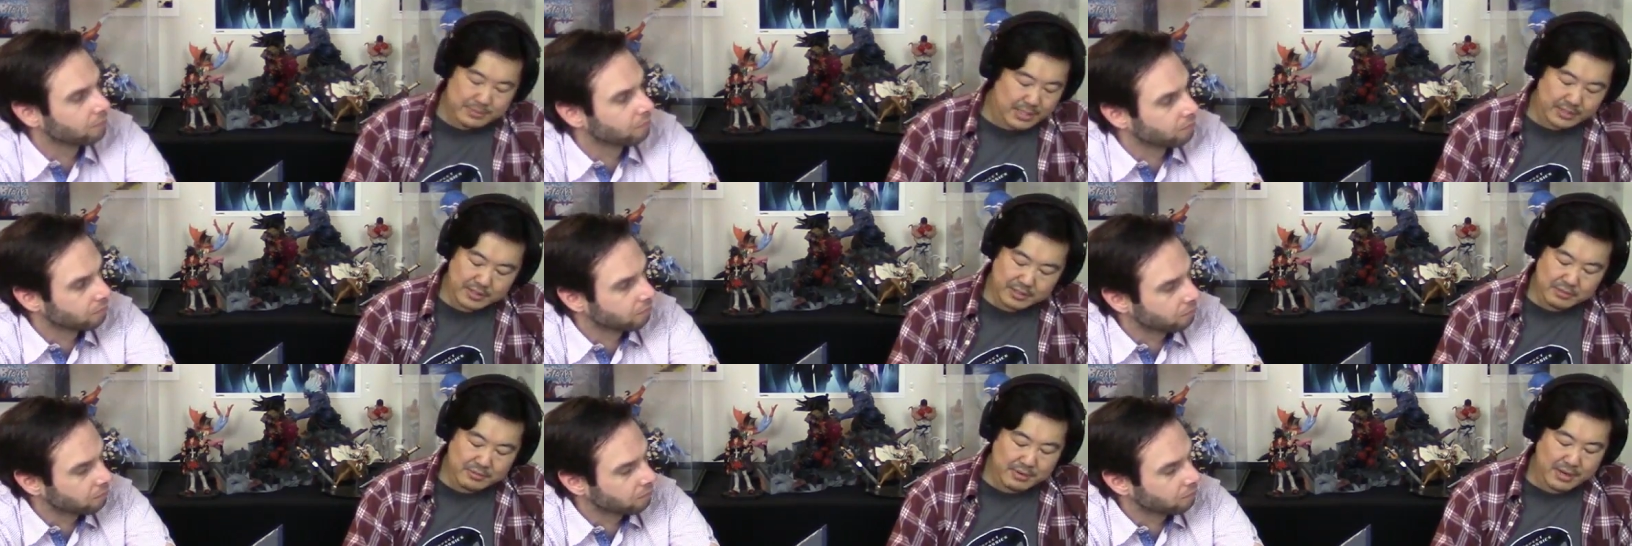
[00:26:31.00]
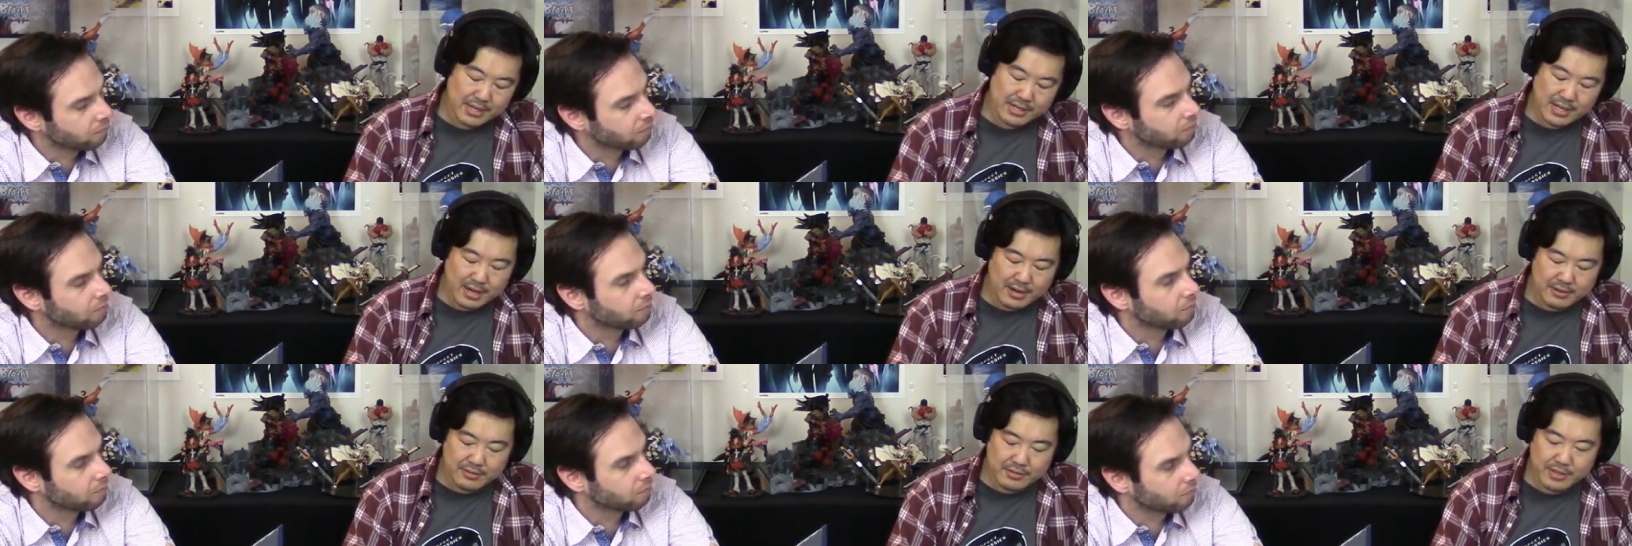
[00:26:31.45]
Speaker 1: telling you right
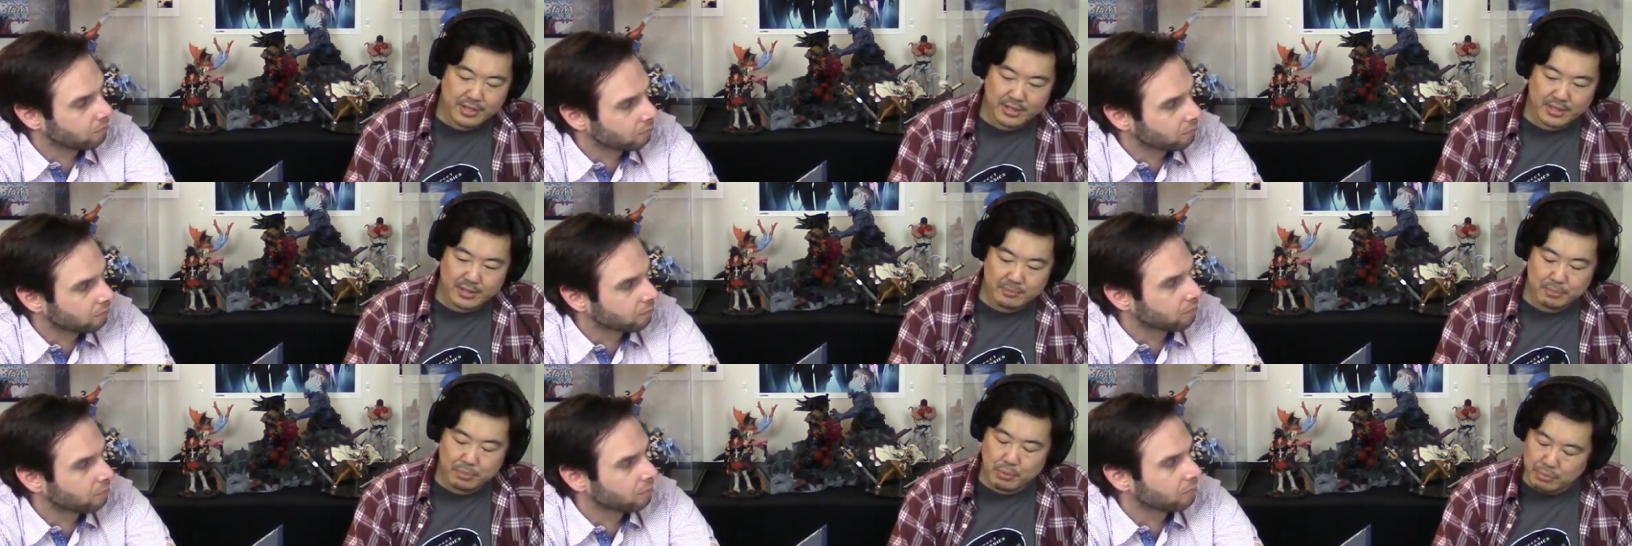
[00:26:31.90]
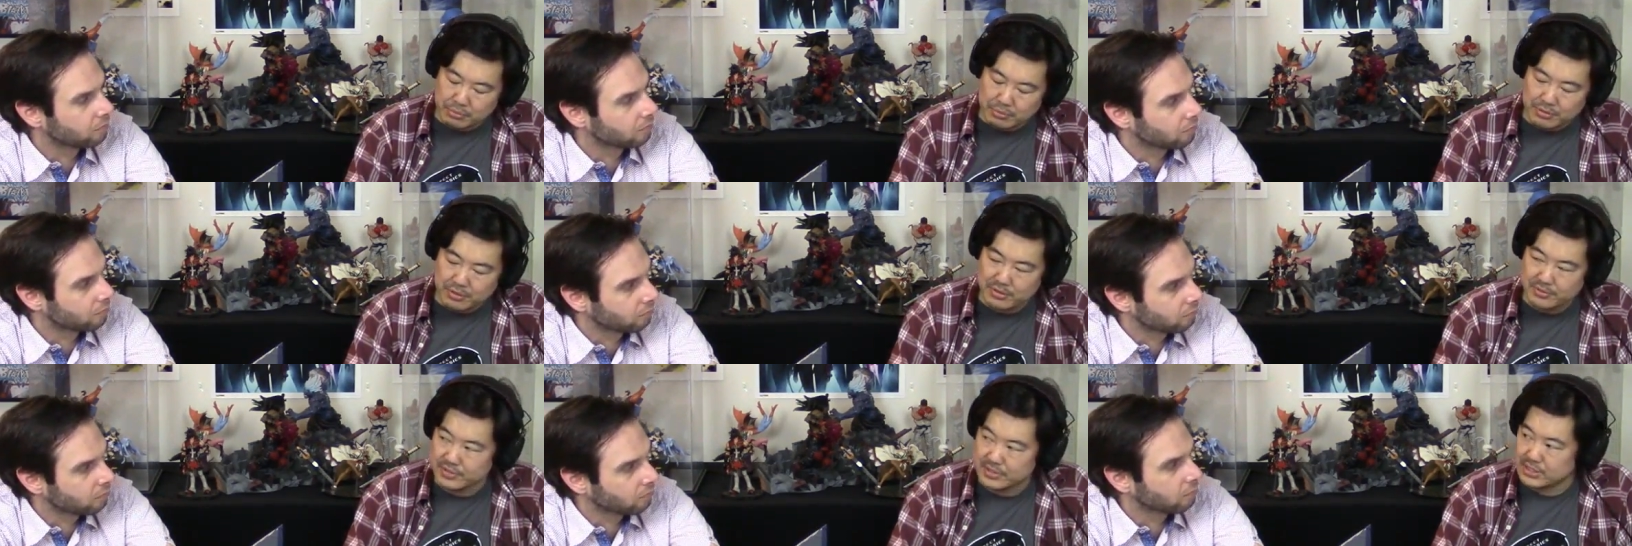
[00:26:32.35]
now, the
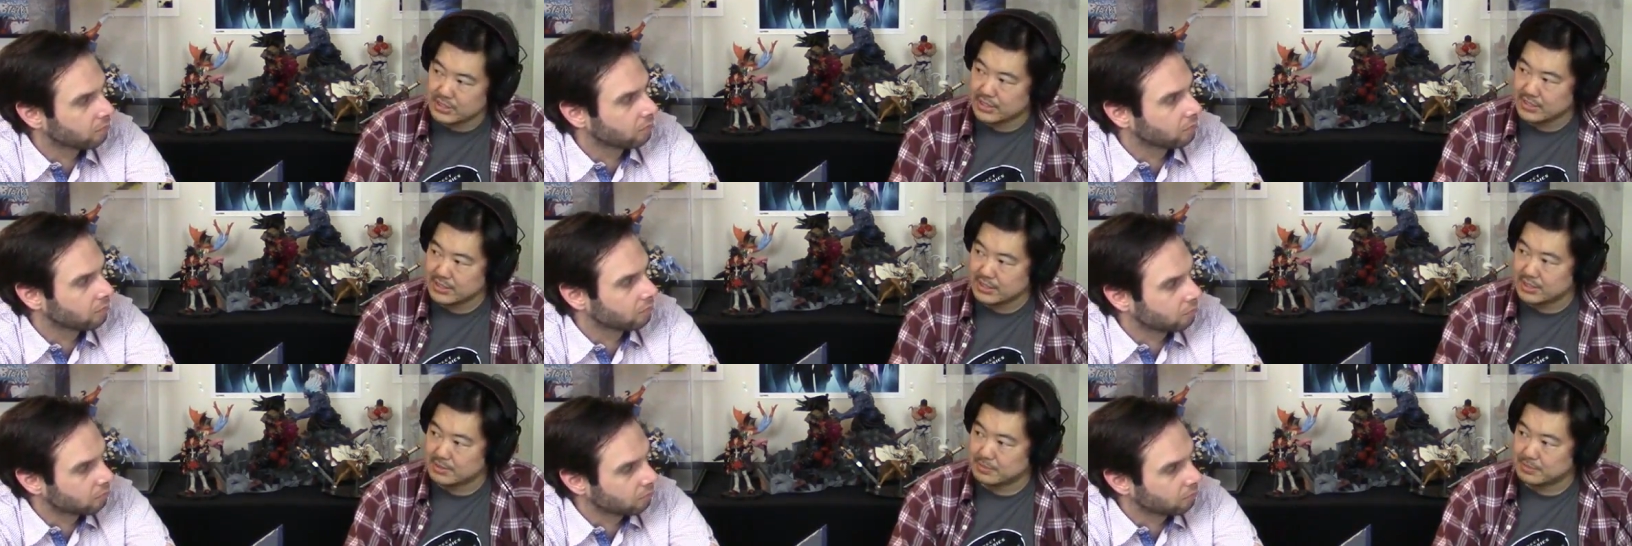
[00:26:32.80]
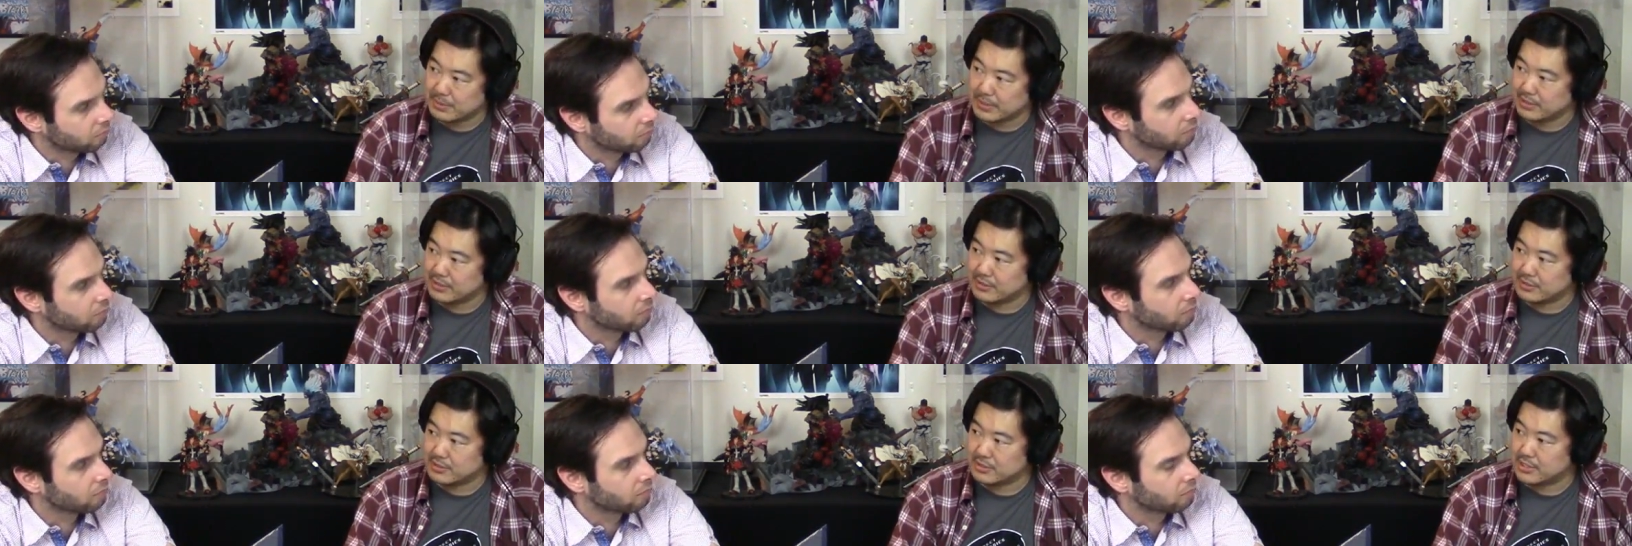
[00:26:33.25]
pool of Injustice
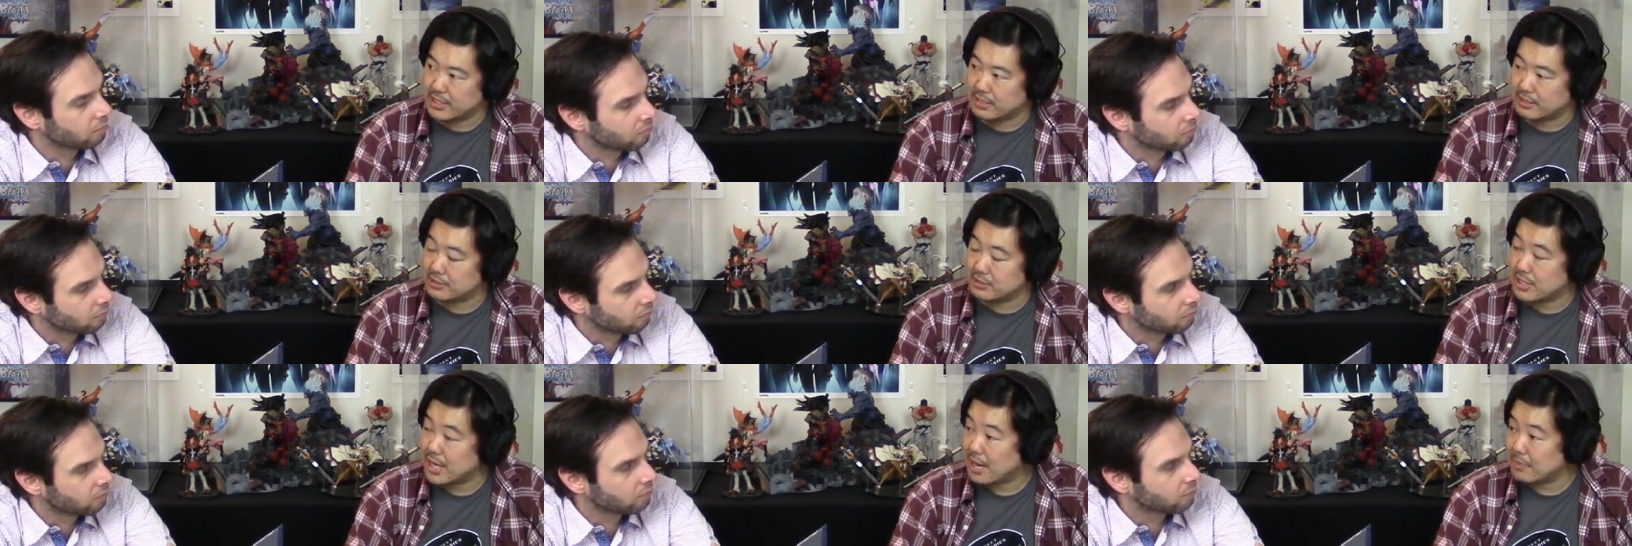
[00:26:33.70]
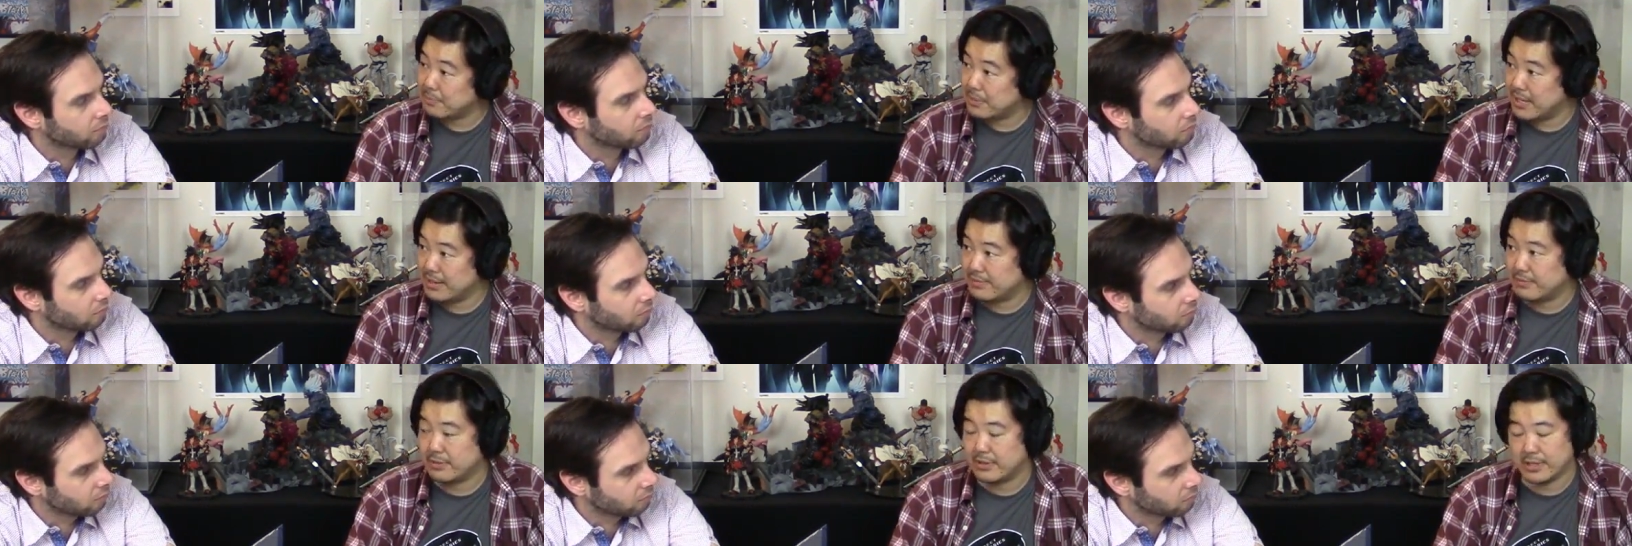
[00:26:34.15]
players that are top
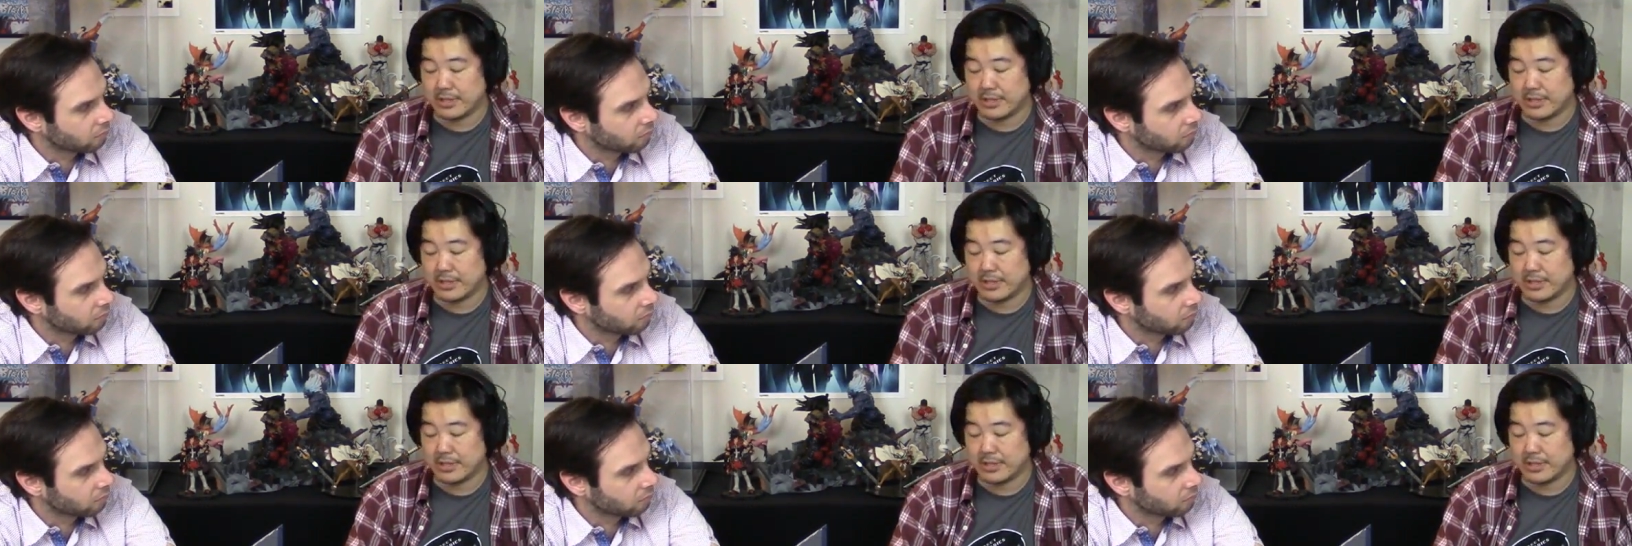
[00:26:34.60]
level,